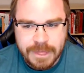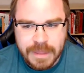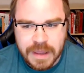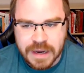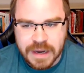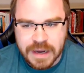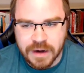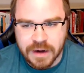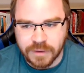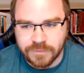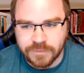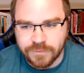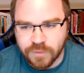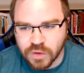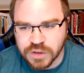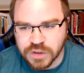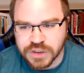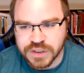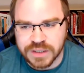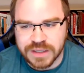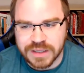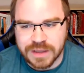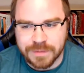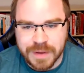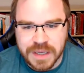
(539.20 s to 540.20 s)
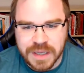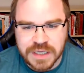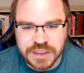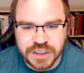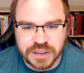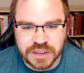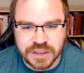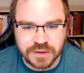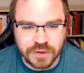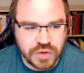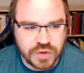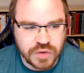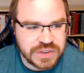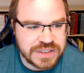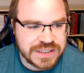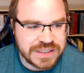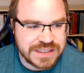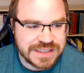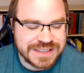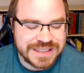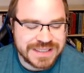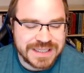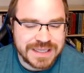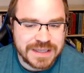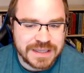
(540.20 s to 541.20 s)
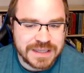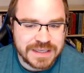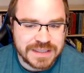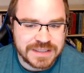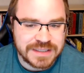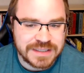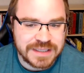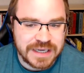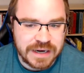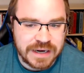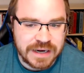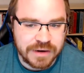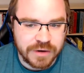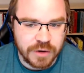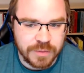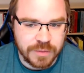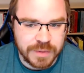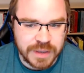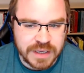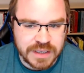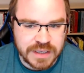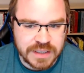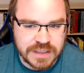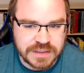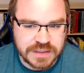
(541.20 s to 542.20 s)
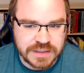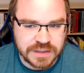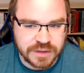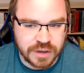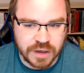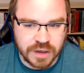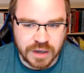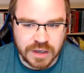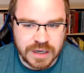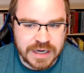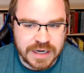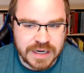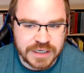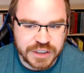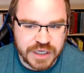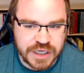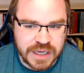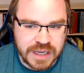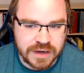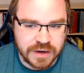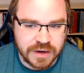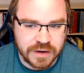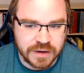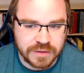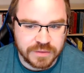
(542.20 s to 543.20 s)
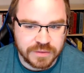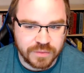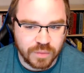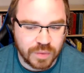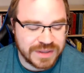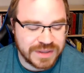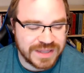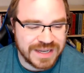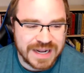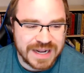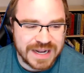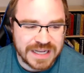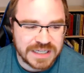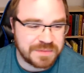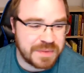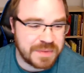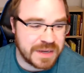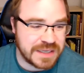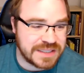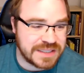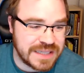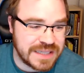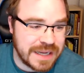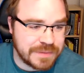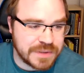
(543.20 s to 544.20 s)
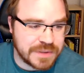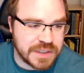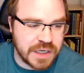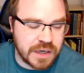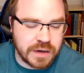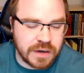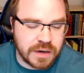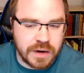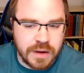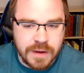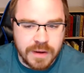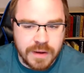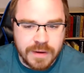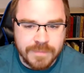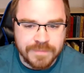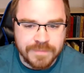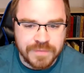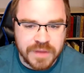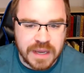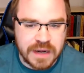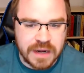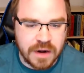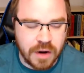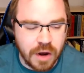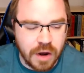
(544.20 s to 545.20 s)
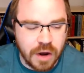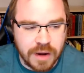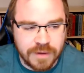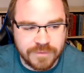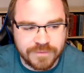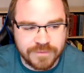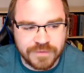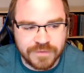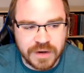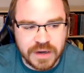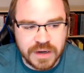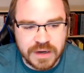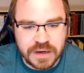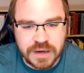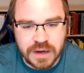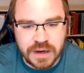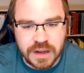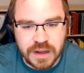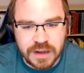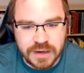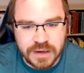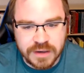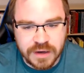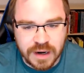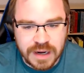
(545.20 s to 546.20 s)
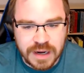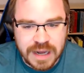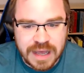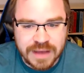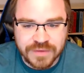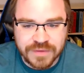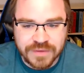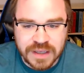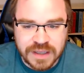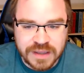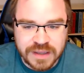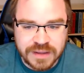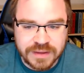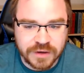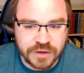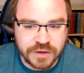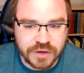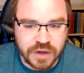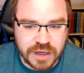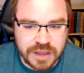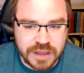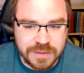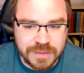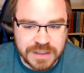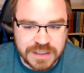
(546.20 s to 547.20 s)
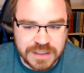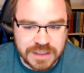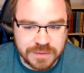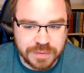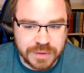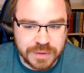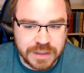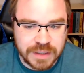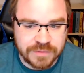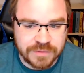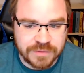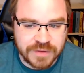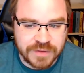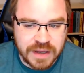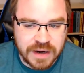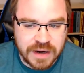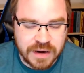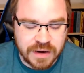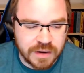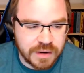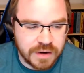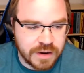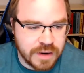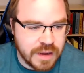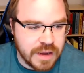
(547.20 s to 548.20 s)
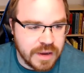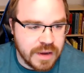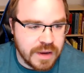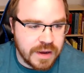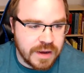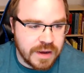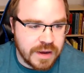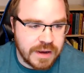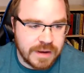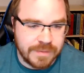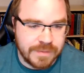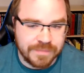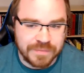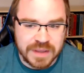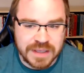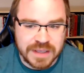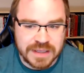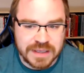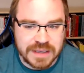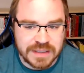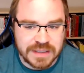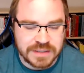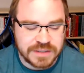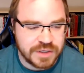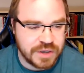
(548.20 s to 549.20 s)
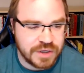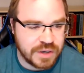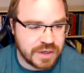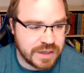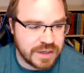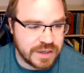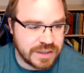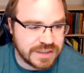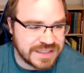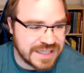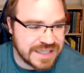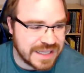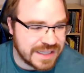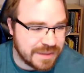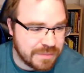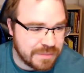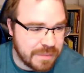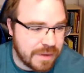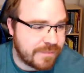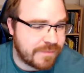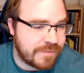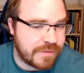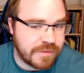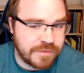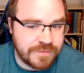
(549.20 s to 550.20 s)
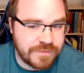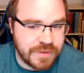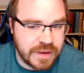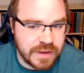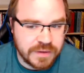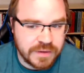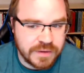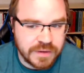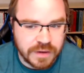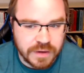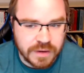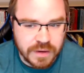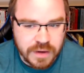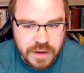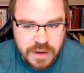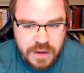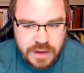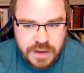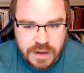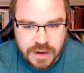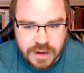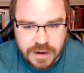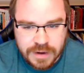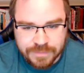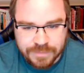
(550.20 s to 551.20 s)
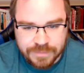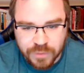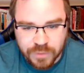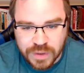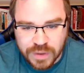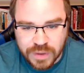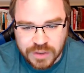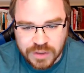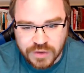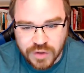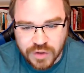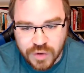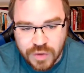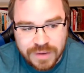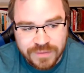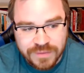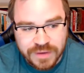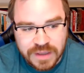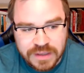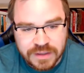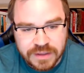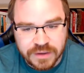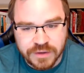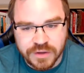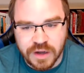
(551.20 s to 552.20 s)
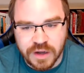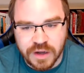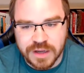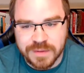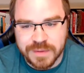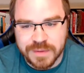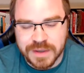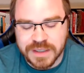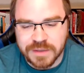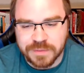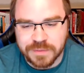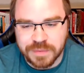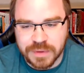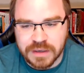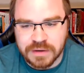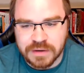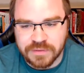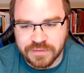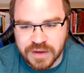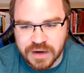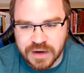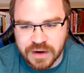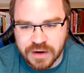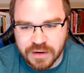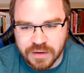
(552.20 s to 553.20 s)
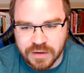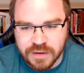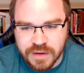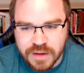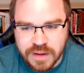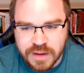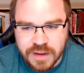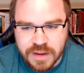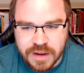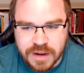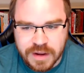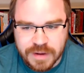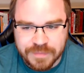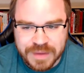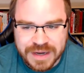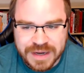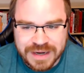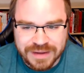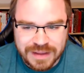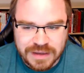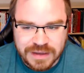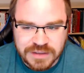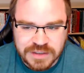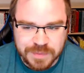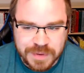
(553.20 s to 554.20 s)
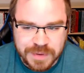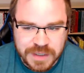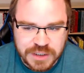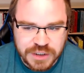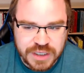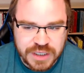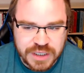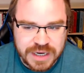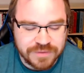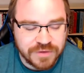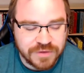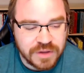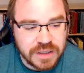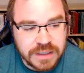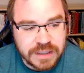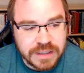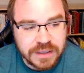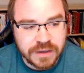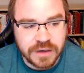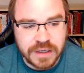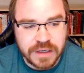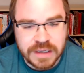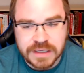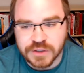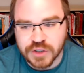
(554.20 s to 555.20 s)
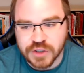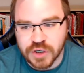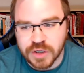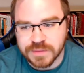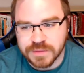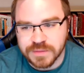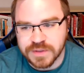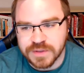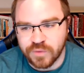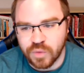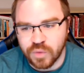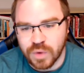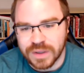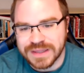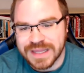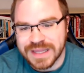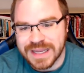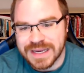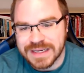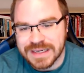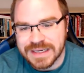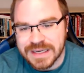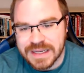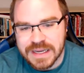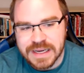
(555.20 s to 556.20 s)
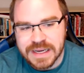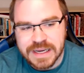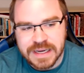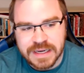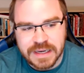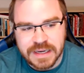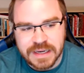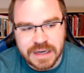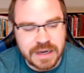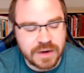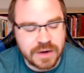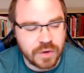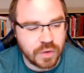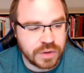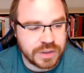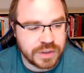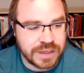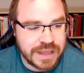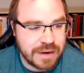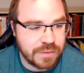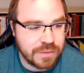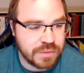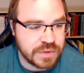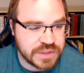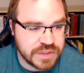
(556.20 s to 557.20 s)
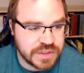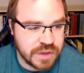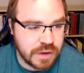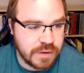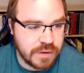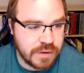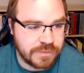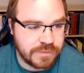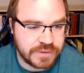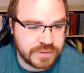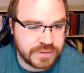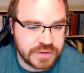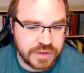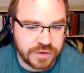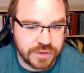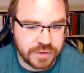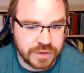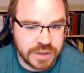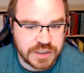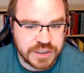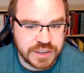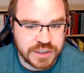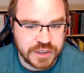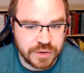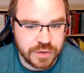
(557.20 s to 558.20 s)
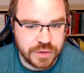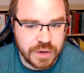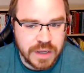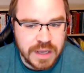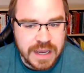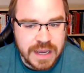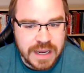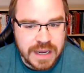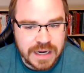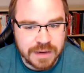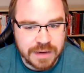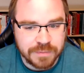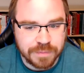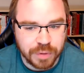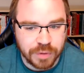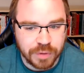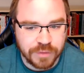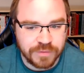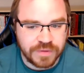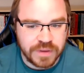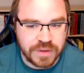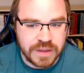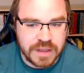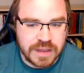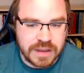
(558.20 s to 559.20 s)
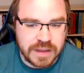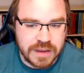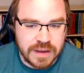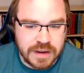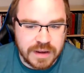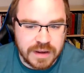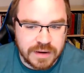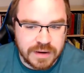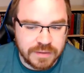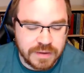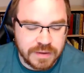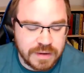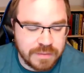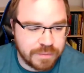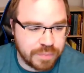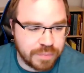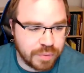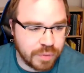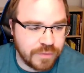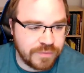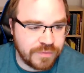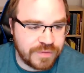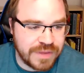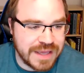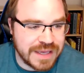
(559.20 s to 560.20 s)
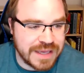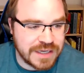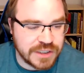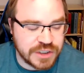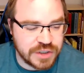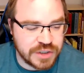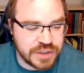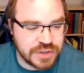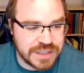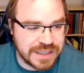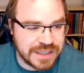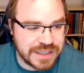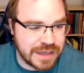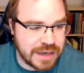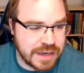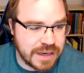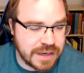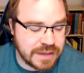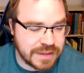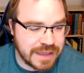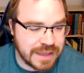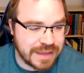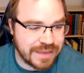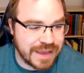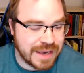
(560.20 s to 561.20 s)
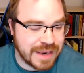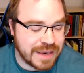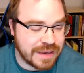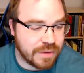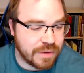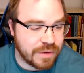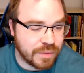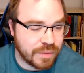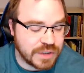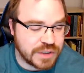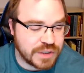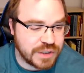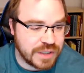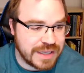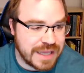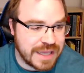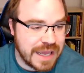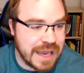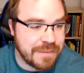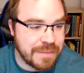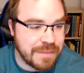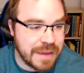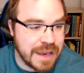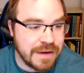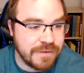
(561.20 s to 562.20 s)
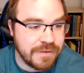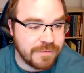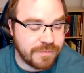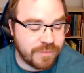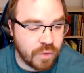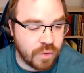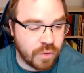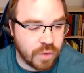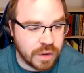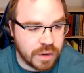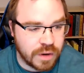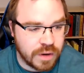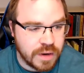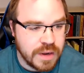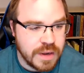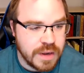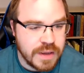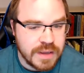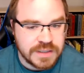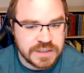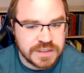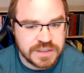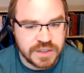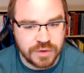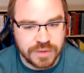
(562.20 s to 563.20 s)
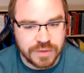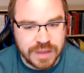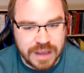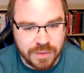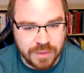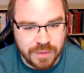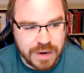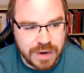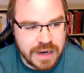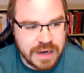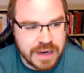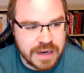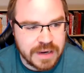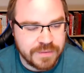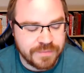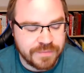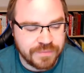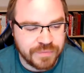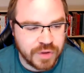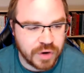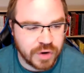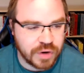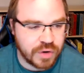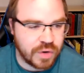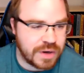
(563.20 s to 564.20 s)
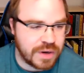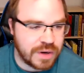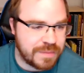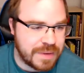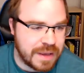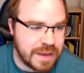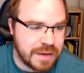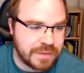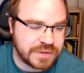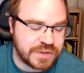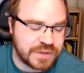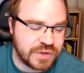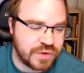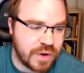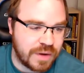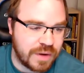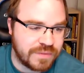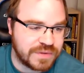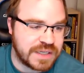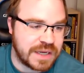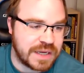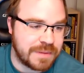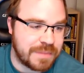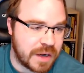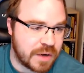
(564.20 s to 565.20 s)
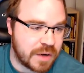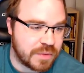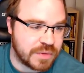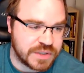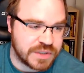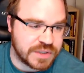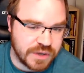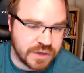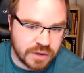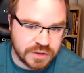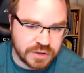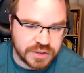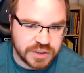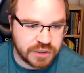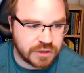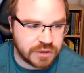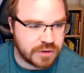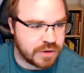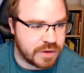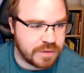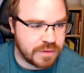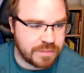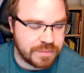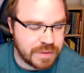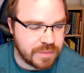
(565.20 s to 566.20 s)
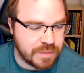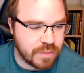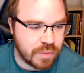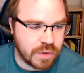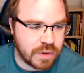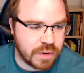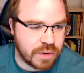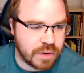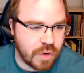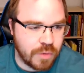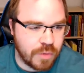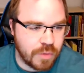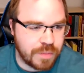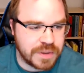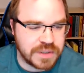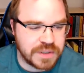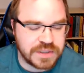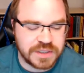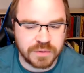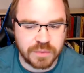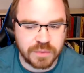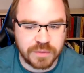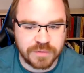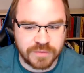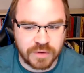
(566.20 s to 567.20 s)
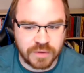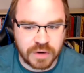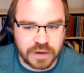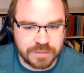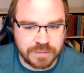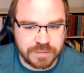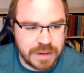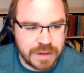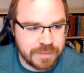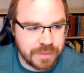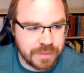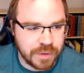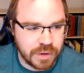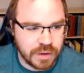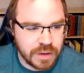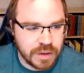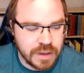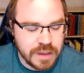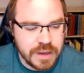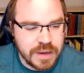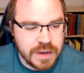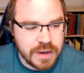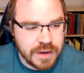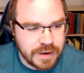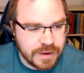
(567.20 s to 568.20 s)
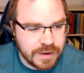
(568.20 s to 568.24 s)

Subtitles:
And unfortunately, the patient loses in this scenario because they're not educated on what the next steps are, and often not having a clear documented plan of care is going to set them up for failure. When you do have a clear documented plan of care, it allows the patient to have clarity in terms of what they need in order to get resolve to their issue and improve the issues that they originally came in for. So that way they're going to be able to obviously get better results. They're going to be more open to referring people,